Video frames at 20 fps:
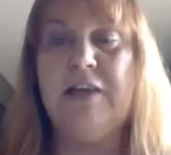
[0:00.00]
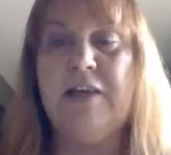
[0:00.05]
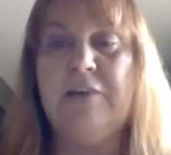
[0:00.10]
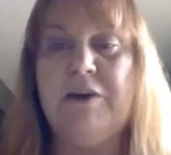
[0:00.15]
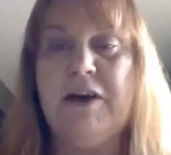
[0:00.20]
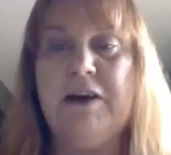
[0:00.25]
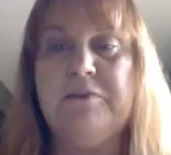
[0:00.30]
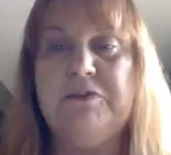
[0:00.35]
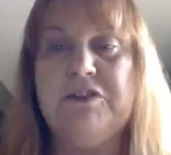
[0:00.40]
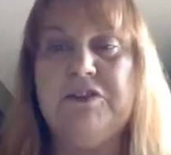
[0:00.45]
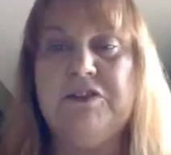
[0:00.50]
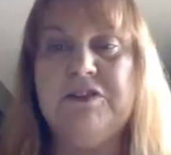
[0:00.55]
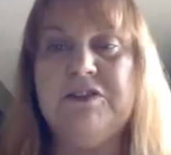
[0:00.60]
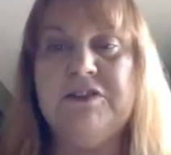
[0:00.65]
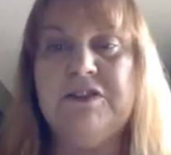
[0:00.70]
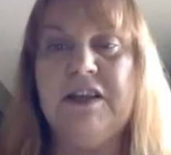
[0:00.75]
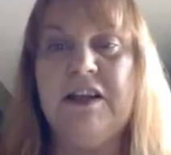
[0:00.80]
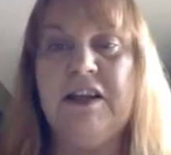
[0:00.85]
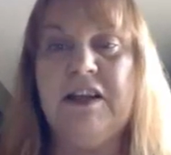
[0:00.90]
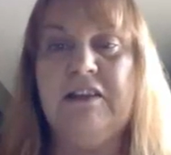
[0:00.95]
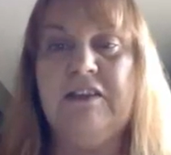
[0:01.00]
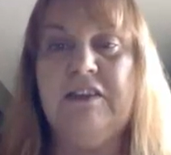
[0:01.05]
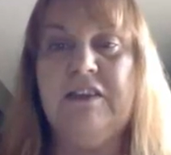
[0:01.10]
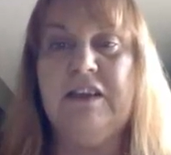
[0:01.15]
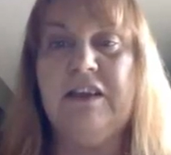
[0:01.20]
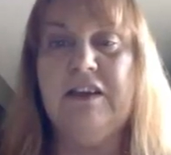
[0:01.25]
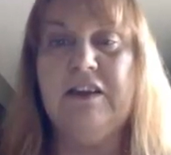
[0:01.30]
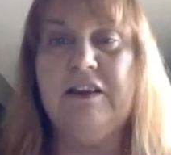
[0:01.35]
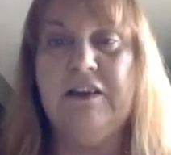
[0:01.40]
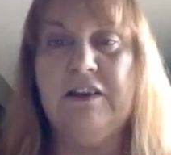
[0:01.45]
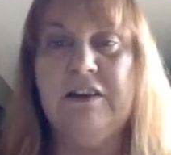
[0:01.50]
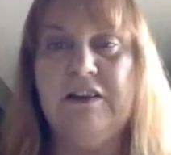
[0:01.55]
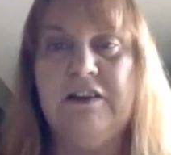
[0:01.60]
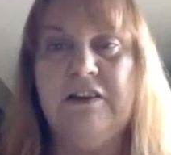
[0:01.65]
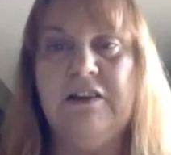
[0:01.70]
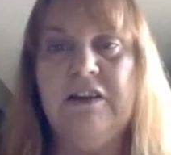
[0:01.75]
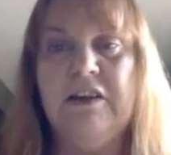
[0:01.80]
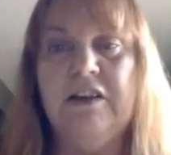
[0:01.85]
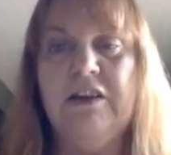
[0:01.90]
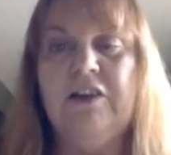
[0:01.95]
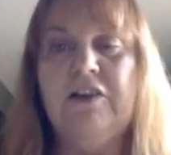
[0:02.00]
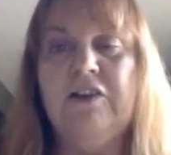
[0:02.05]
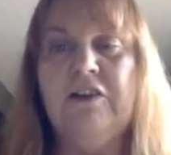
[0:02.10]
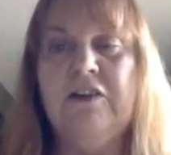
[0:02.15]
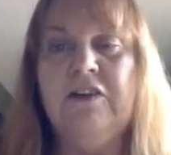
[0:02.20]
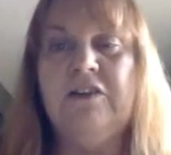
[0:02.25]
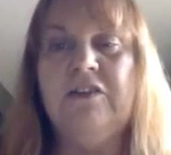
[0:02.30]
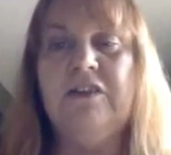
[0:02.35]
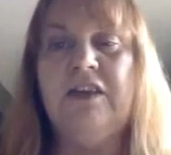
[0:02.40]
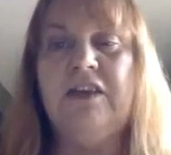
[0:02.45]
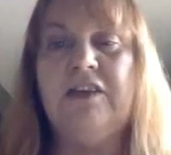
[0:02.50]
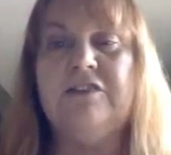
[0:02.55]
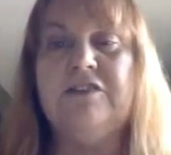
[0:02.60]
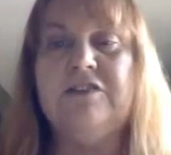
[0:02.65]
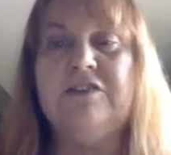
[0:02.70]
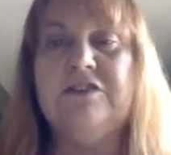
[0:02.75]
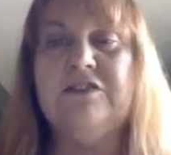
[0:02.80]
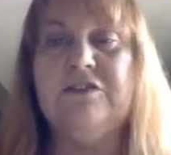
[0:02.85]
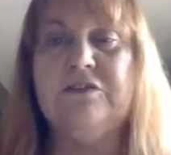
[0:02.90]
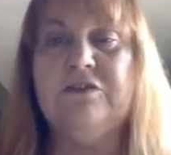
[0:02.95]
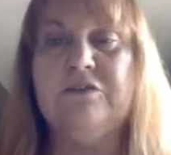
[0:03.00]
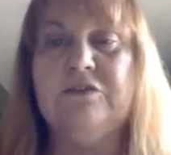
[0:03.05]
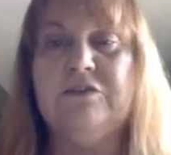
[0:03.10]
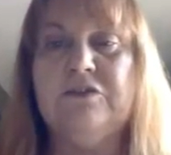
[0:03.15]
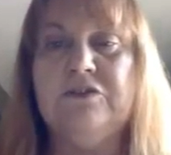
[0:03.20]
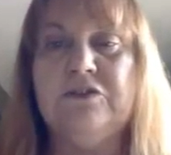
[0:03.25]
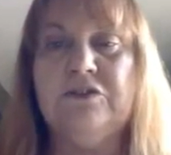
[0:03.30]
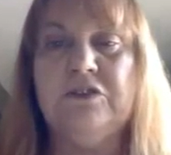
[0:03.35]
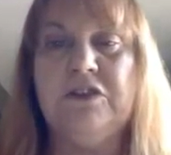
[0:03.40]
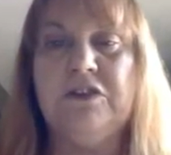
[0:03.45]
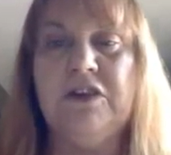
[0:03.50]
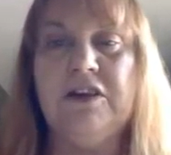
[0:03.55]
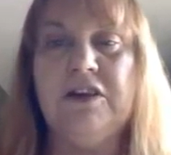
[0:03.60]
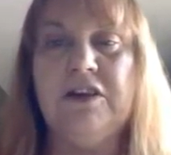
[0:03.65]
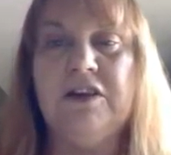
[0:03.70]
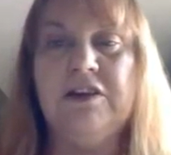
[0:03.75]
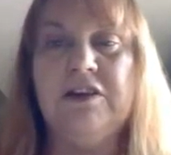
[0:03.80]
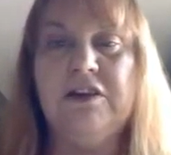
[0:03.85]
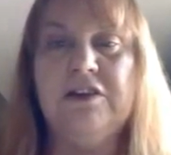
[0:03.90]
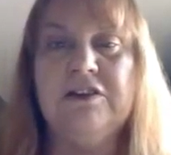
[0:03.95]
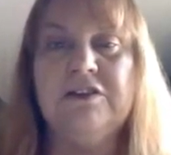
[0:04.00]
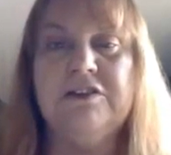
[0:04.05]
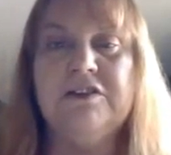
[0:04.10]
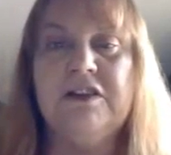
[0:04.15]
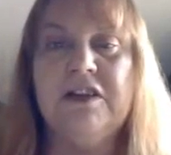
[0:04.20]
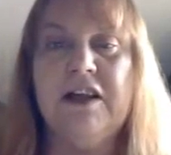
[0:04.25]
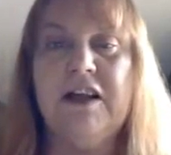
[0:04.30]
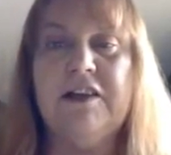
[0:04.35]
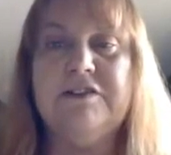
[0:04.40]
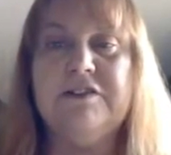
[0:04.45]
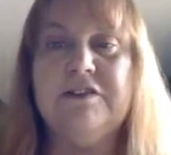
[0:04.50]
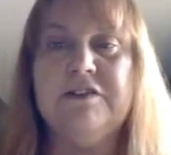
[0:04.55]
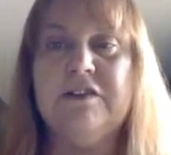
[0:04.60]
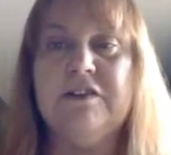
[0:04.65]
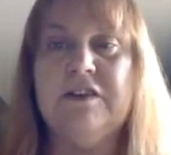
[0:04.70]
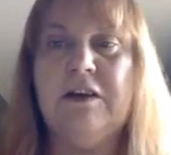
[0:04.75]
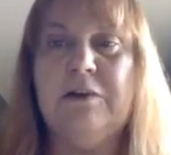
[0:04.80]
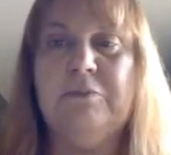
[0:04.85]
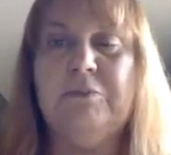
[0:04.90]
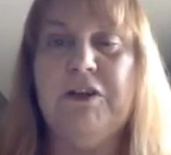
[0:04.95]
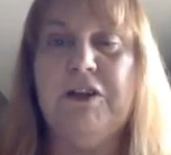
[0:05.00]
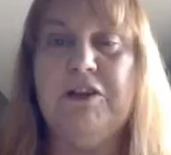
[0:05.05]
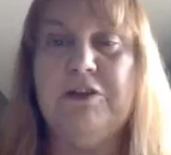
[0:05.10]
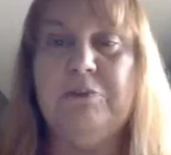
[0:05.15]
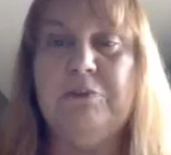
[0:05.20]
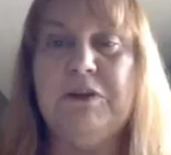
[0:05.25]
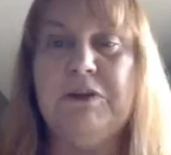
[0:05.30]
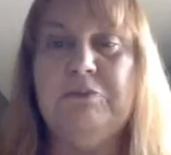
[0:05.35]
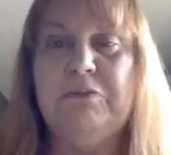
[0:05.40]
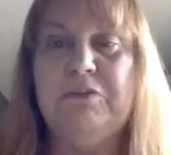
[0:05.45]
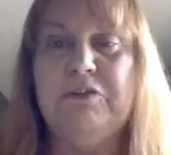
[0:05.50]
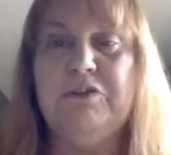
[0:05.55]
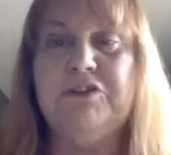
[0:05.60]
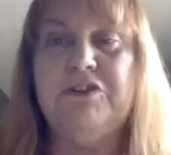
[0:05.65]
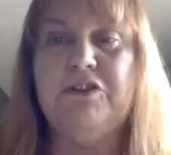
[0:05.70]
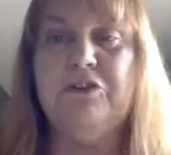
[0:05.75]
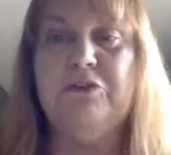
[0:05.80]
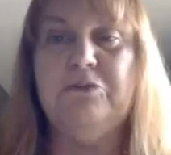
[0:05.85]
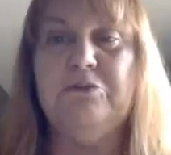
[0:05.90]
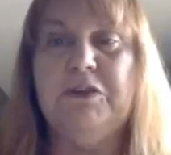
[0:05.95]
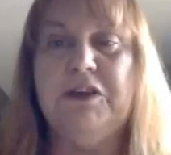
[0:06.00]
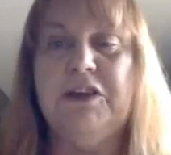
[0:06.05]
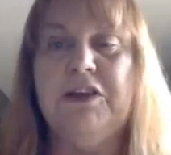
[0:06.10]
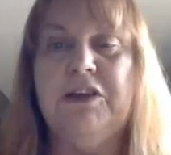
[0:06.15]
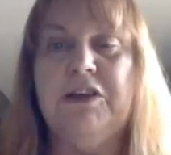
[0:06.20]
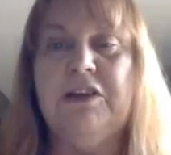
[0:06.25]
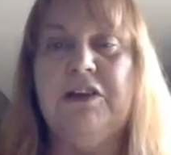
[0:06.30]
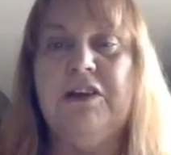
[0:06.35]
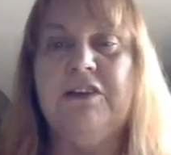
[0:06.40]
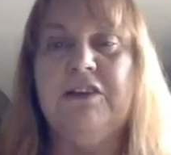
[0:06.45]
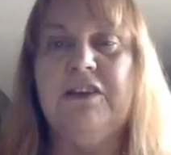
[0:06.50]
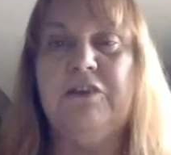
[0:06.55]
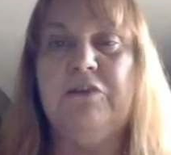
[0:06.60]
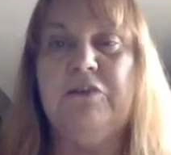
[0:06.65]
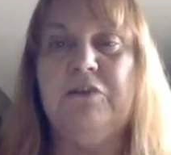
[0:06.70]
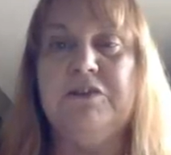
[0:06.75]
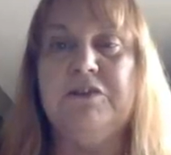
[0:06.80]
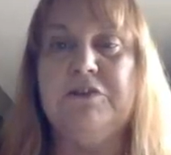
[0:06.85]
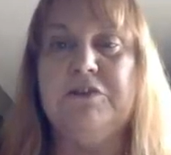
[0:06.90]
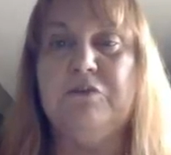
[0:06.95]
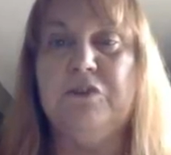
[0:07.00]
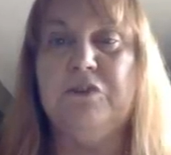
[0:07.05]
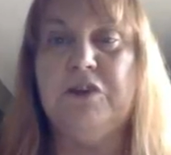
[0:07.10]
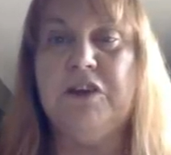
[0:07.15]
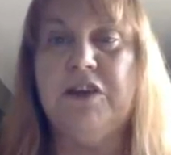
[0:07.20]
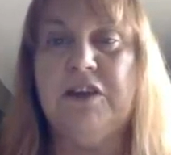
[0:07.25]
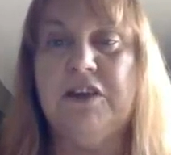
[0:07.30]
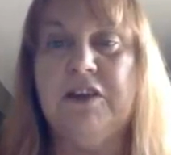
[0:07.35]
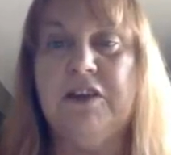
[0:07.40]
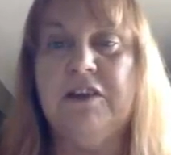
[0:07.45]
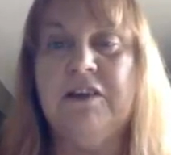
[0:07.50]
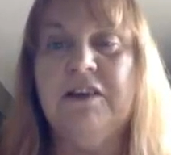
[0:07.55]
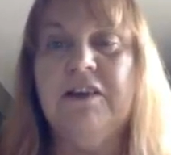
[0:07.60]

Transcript: options that I think, thanks to Julia in this class and a couple other people, told me that it wasn't working.